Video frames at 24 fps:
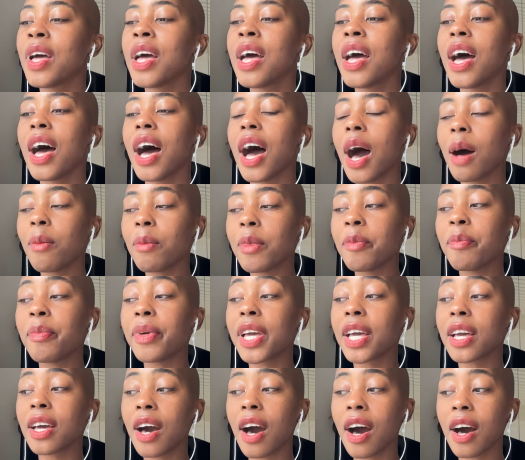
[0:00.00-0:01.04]
I'm a
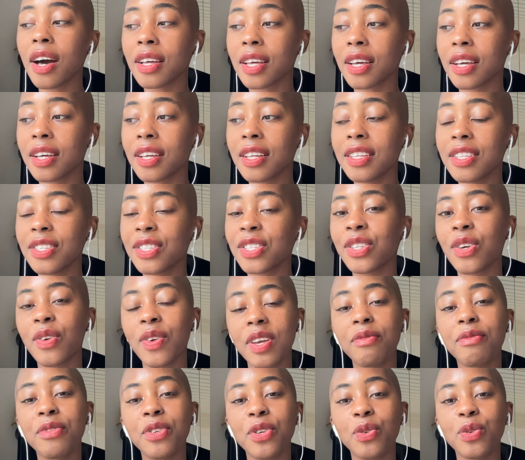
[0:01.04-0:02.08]
big hugger, so
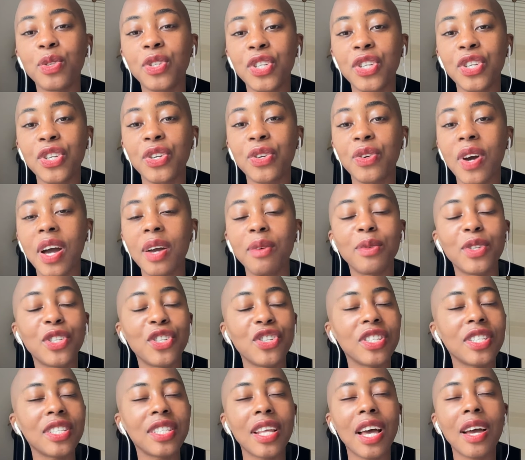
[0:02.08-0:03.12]
if you're too, I would
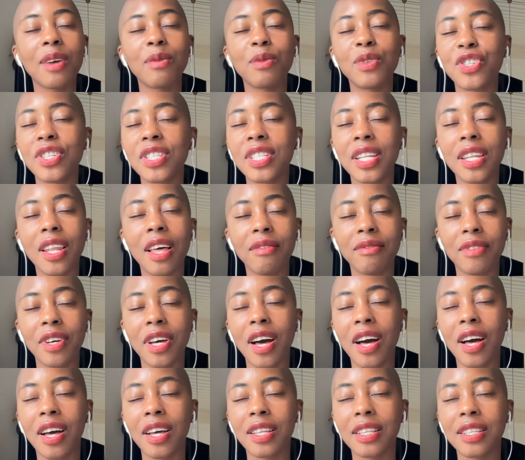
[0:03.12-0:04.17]
just I would just love a
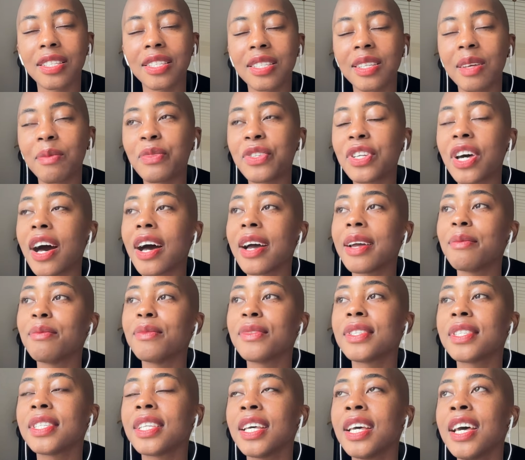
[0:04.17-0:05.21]
hug.
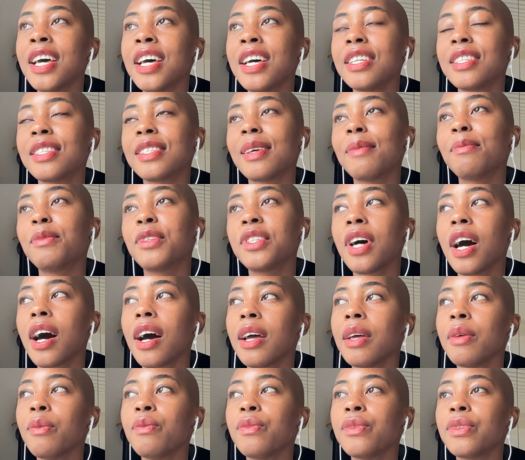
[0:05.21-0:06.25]
Sometimes,
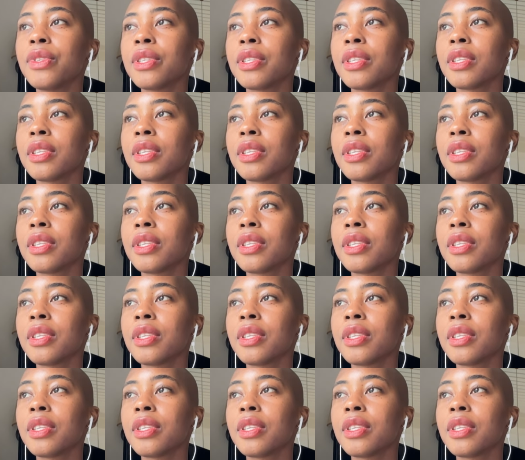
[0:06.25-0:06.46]
sometimes,